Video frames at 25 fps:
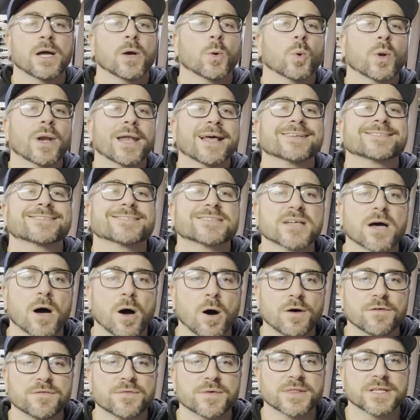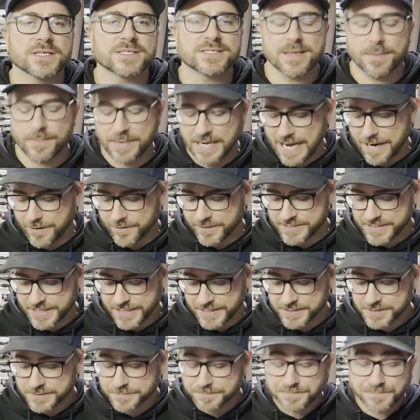Well, let's start off with the
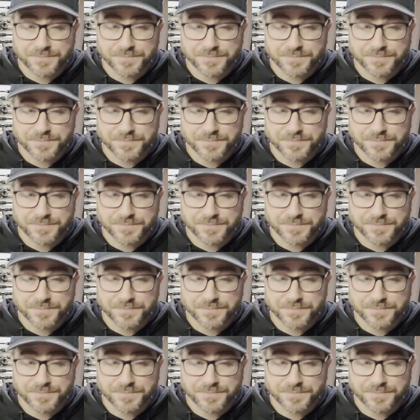similarities.